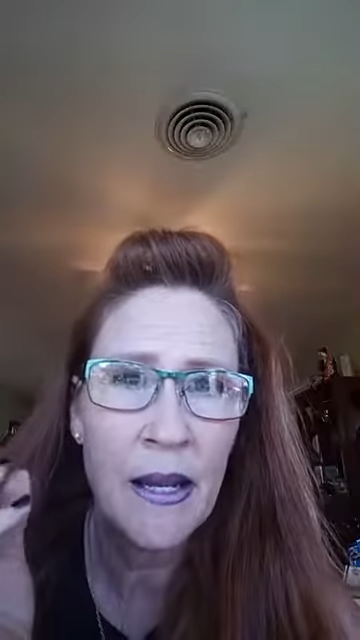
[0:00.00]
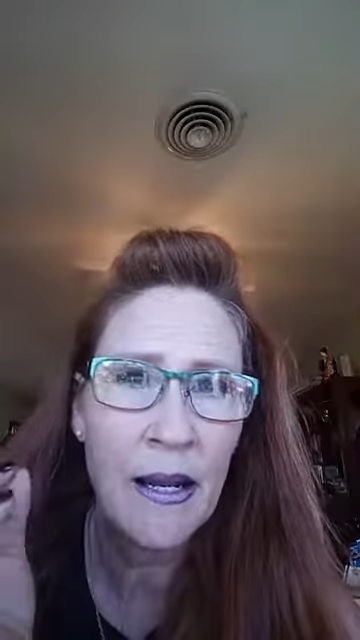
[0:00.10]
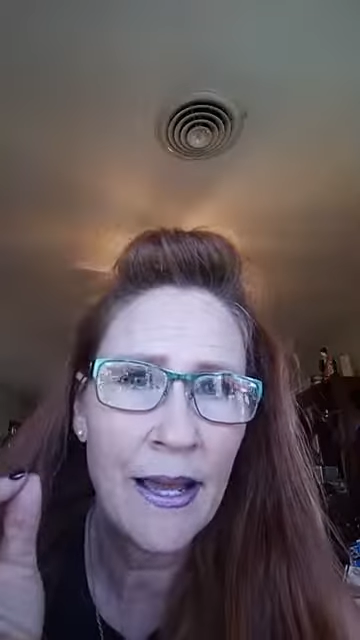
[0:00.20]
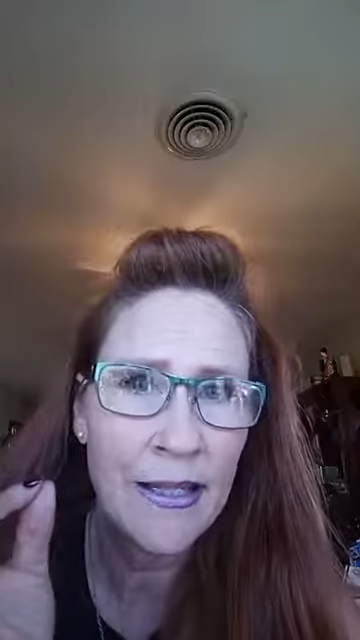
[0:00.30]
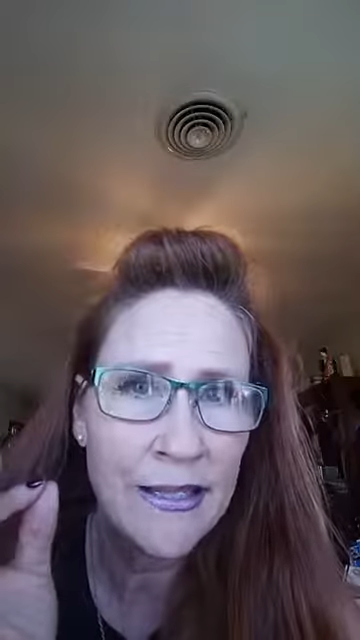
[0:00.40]

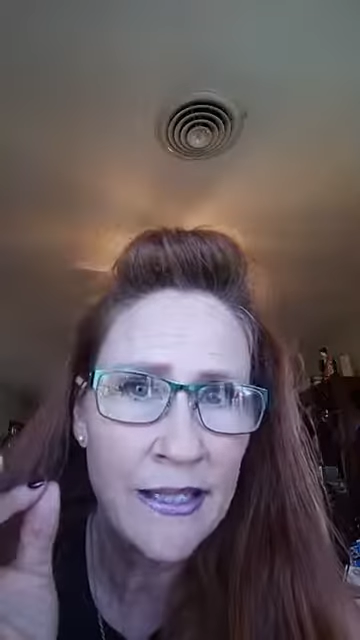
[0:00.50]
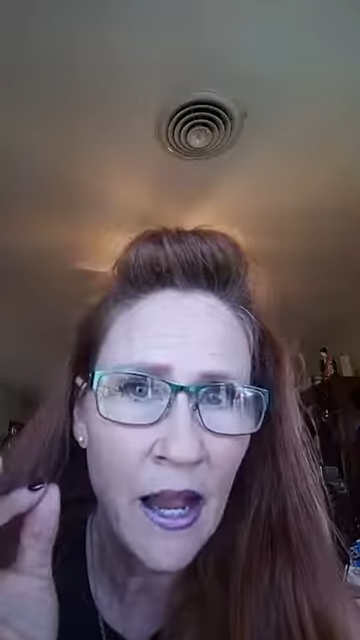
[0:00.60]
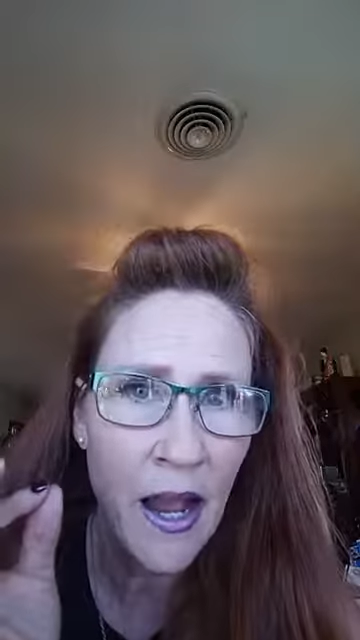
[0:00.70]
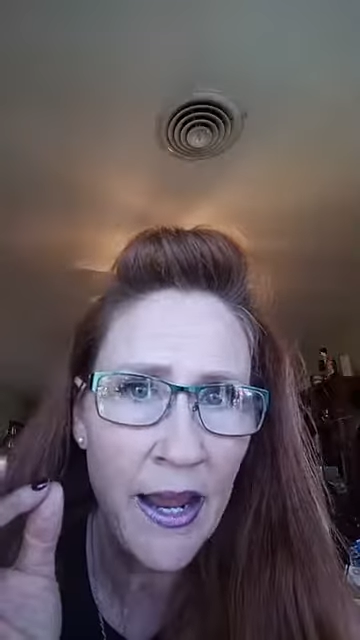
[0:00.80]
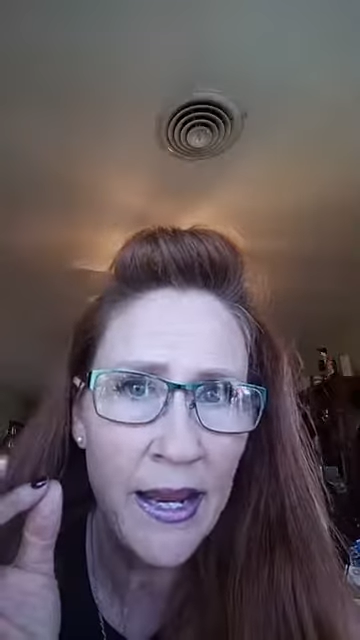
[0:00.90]
kind of
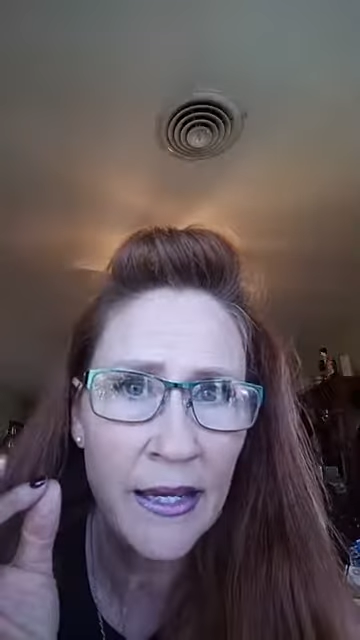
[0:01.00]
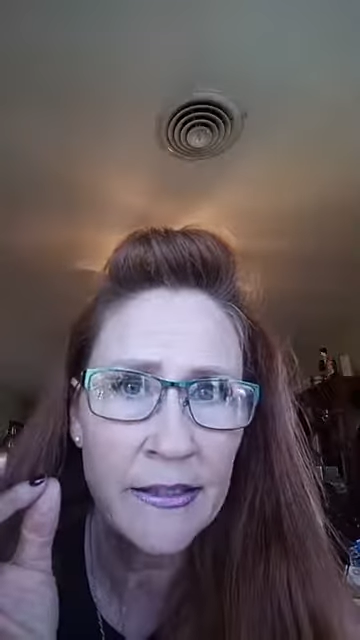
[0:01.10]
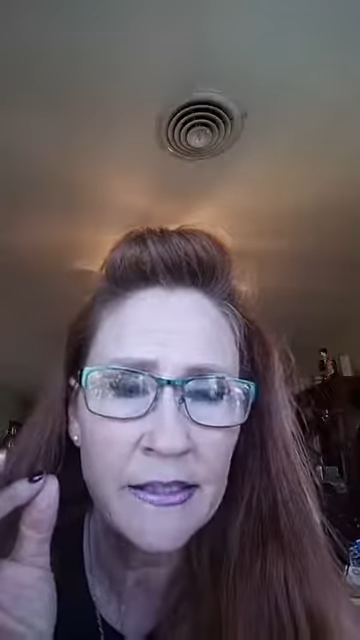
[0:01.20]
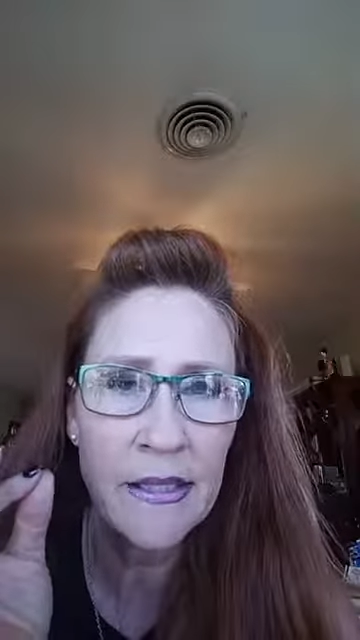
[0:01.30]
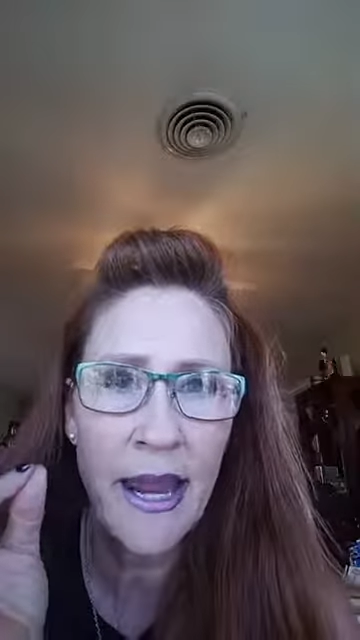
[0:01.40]

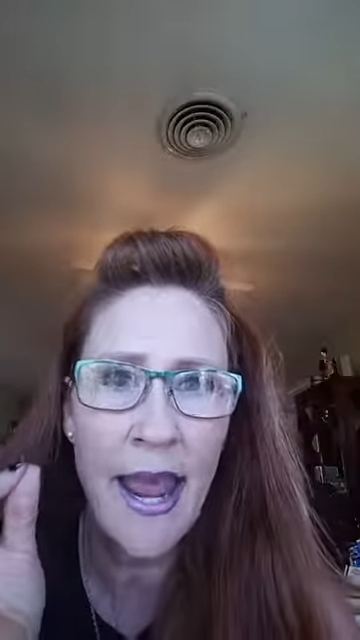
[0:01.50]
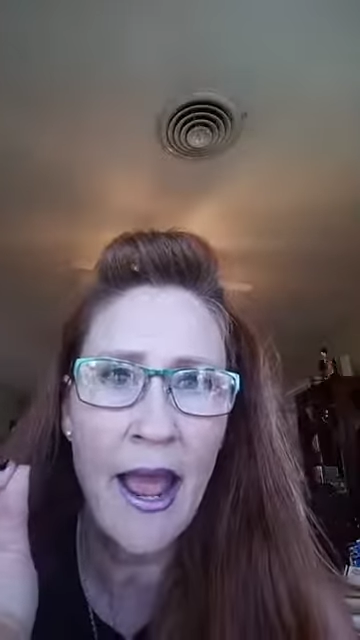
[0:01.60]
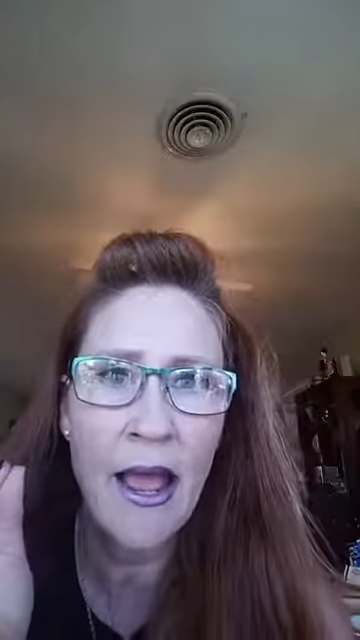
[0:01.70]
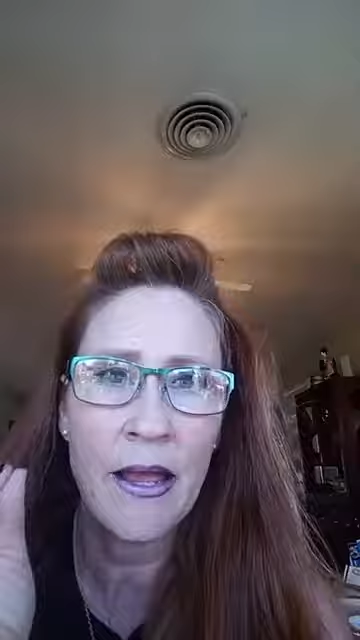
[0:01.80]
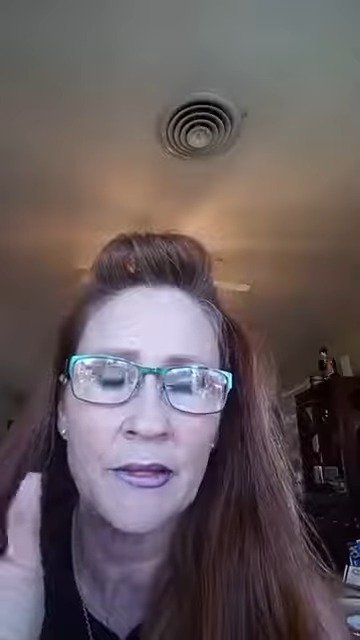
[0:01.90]
tight
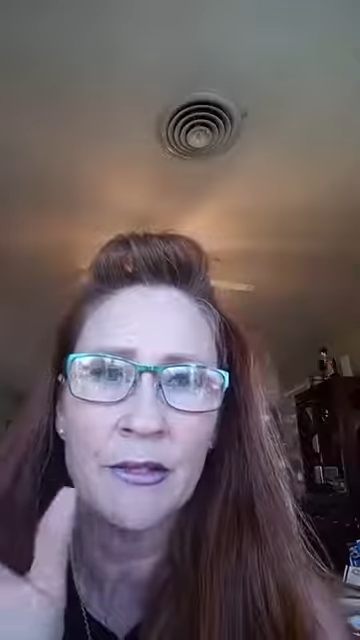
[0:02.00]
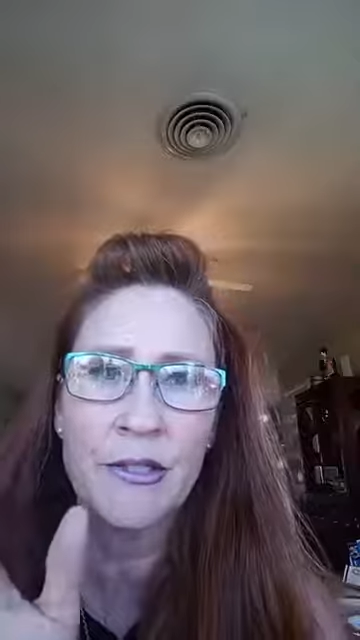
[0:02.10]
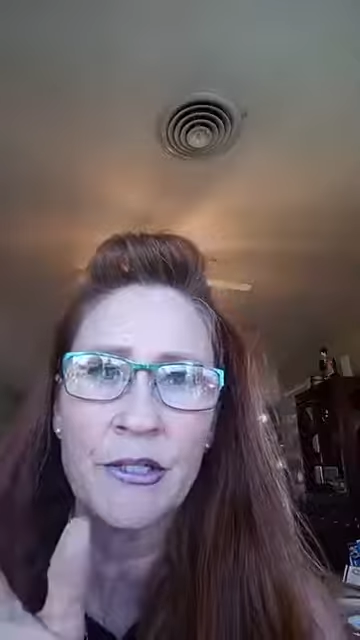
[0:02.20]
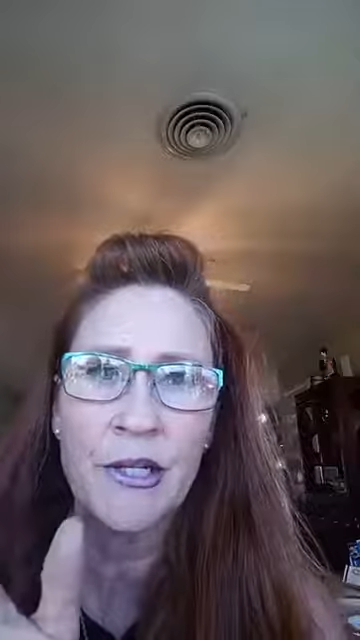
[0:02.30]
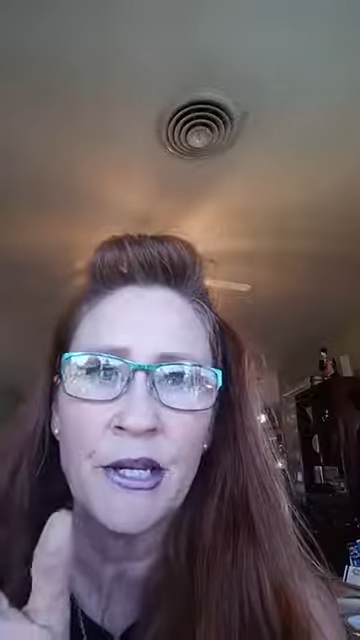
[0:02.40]

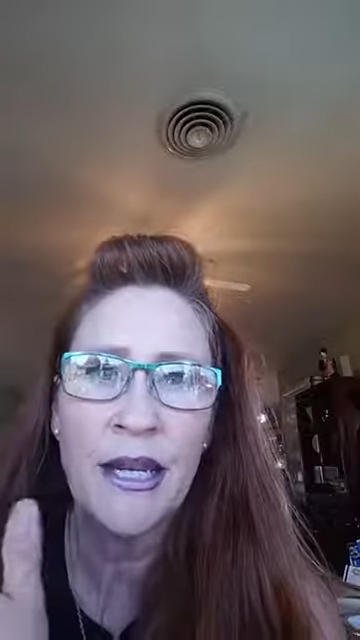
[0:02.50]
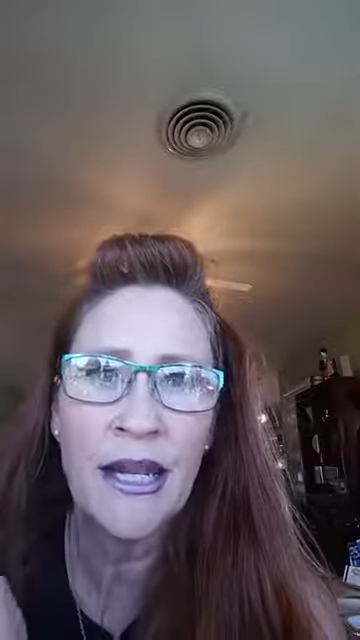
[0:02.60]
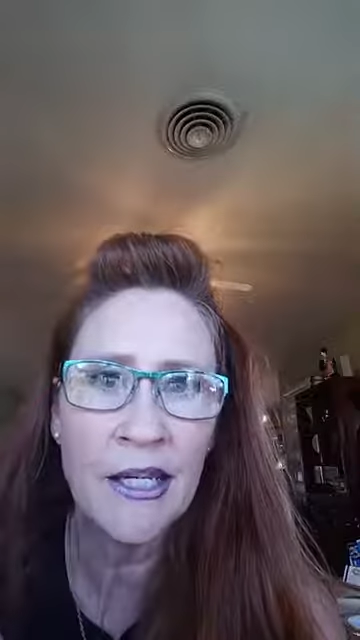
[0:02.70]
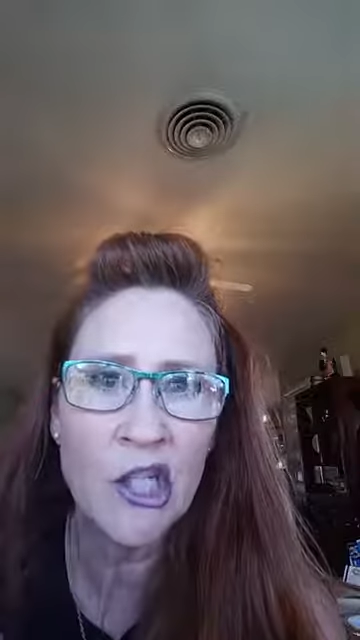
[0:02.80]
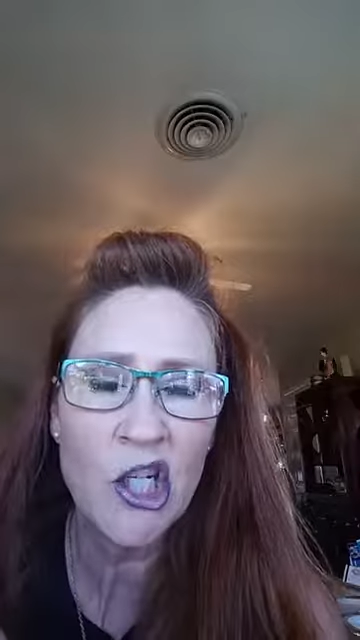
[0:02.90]
and
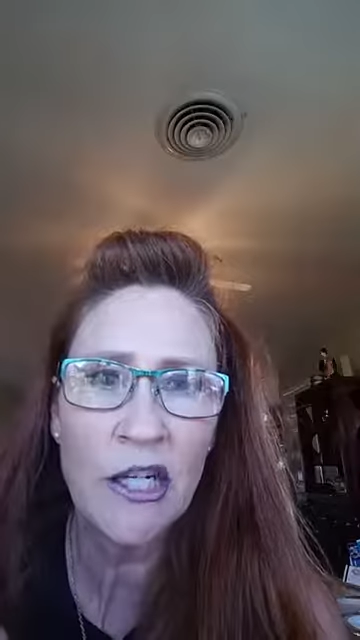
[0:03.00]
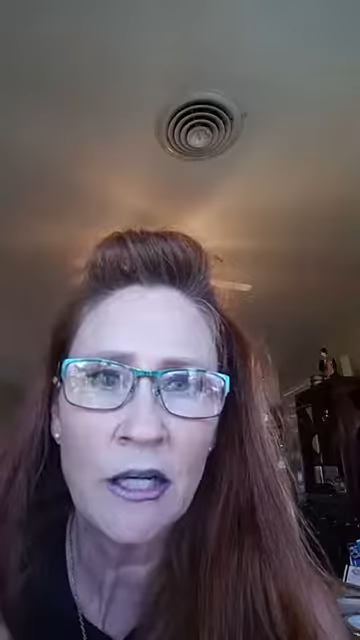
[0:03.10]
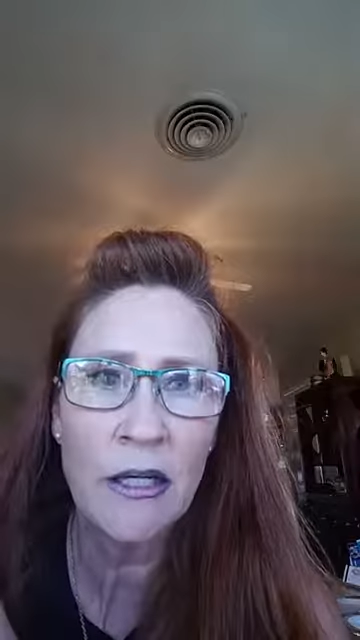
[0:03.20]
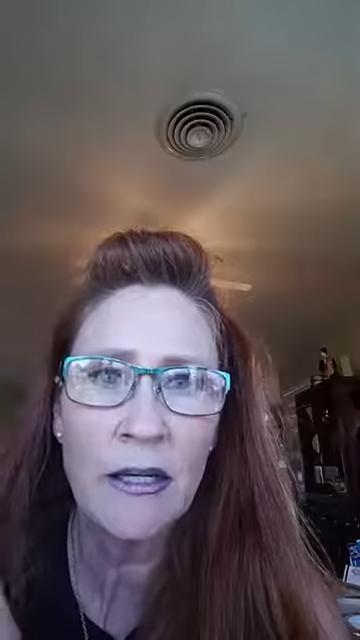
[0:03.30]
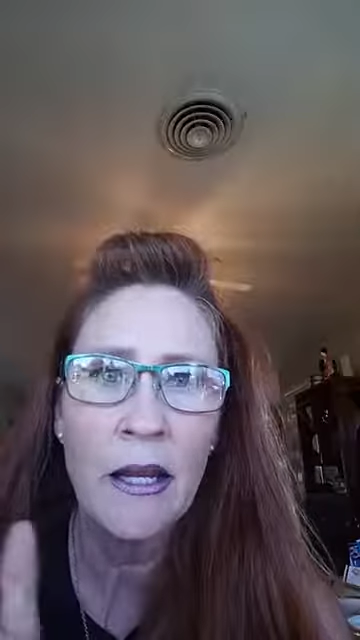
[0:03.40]

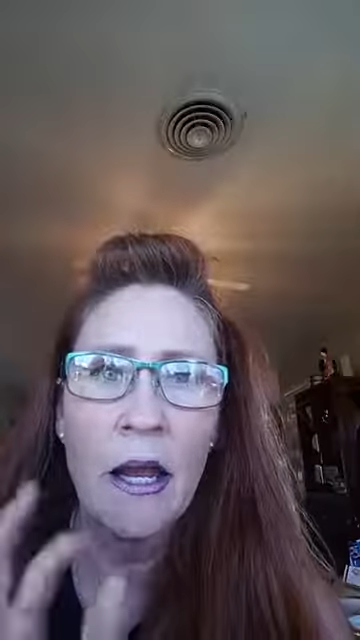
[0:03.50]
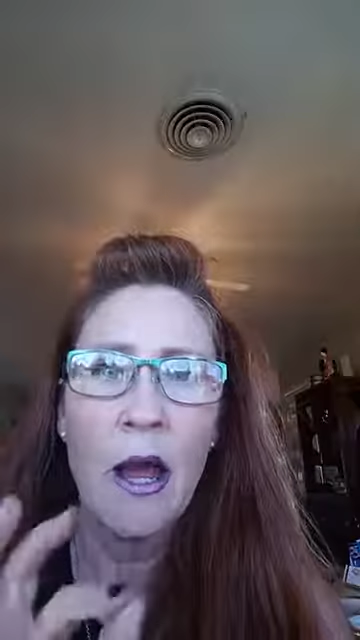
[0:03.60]
itchy.